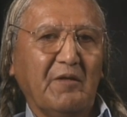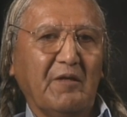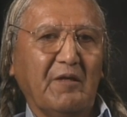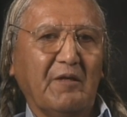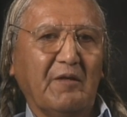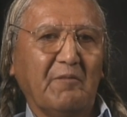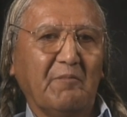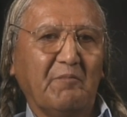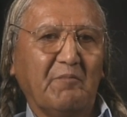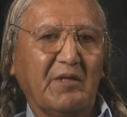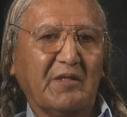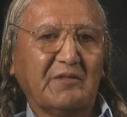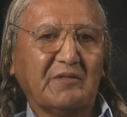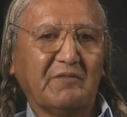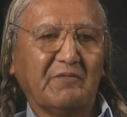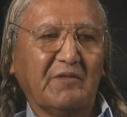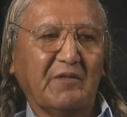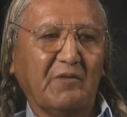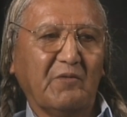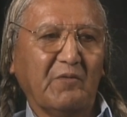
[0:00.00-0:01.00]
Uh, much
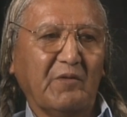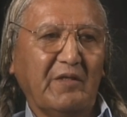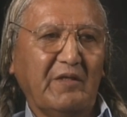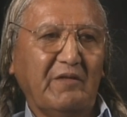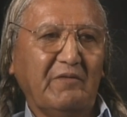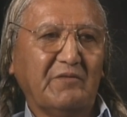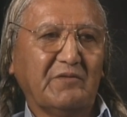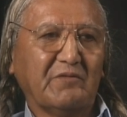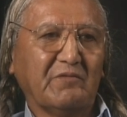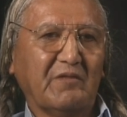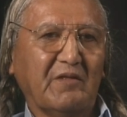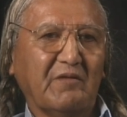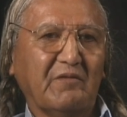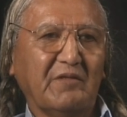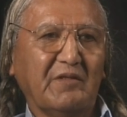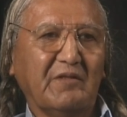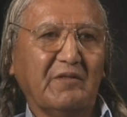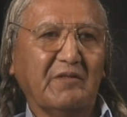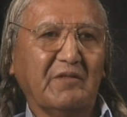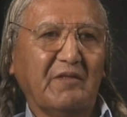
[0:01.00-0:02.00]
of the graves
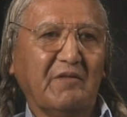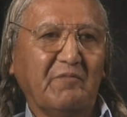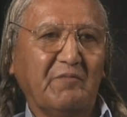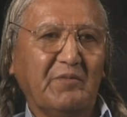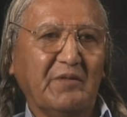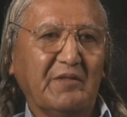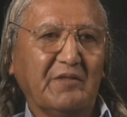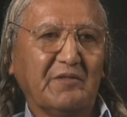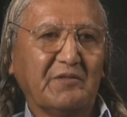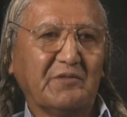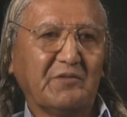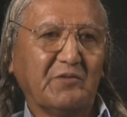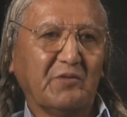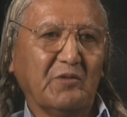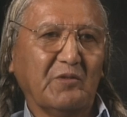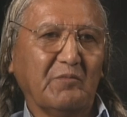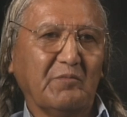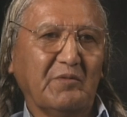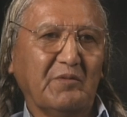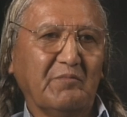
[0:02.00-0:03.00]
around here have been
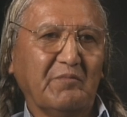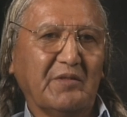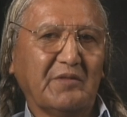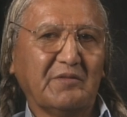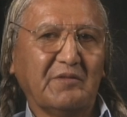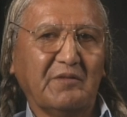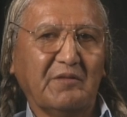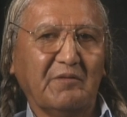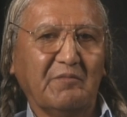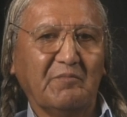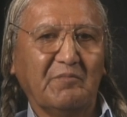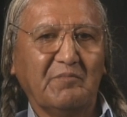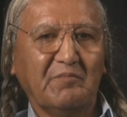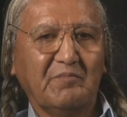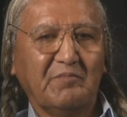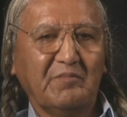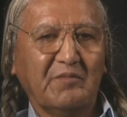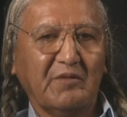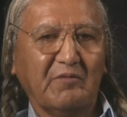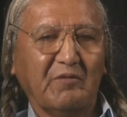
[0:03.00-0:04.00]
disturbed. Much of the
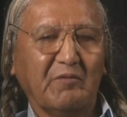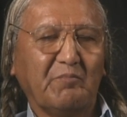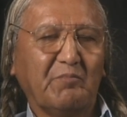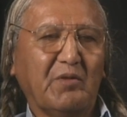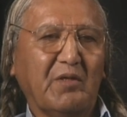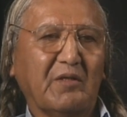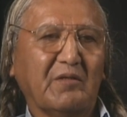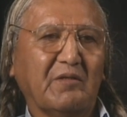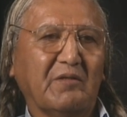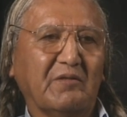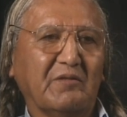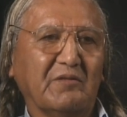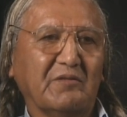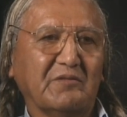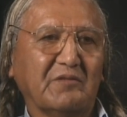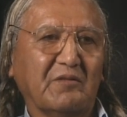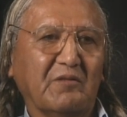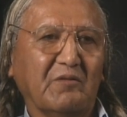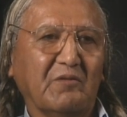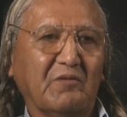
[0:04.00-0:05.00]
there were pot
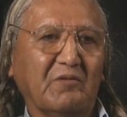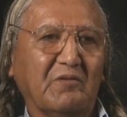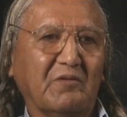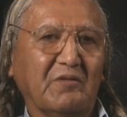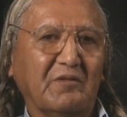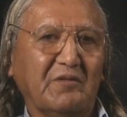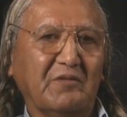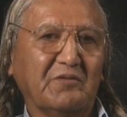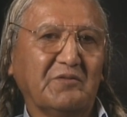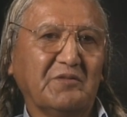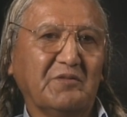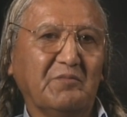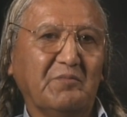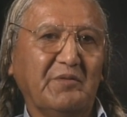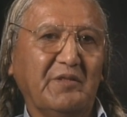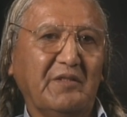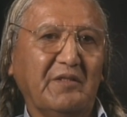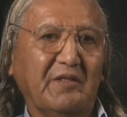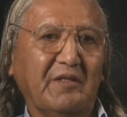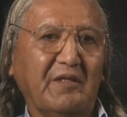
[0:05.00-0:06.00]
hunters galore. It used to
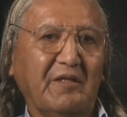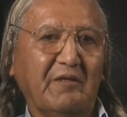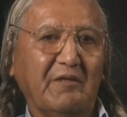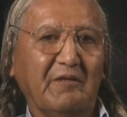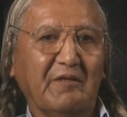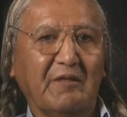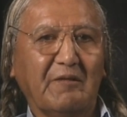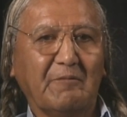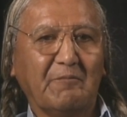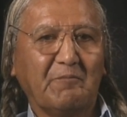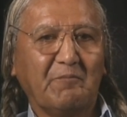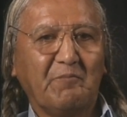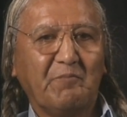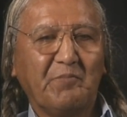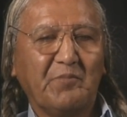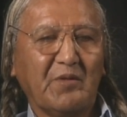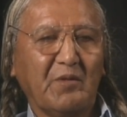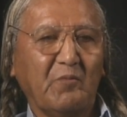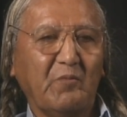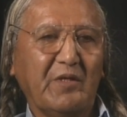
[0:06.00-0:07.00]
be a um,
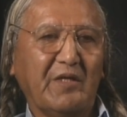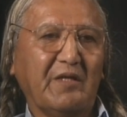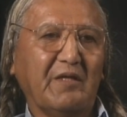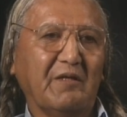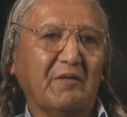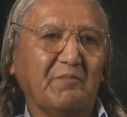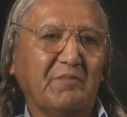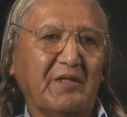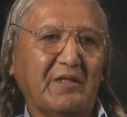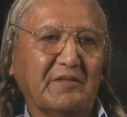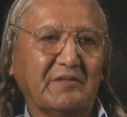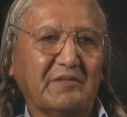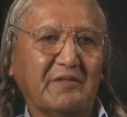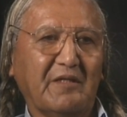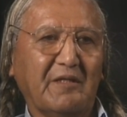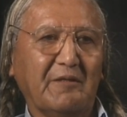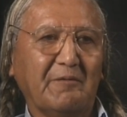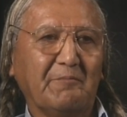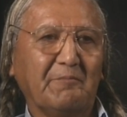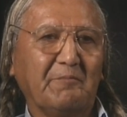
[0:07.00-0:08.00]
weekend
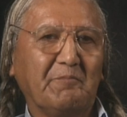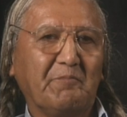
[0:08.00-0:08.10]
pastime.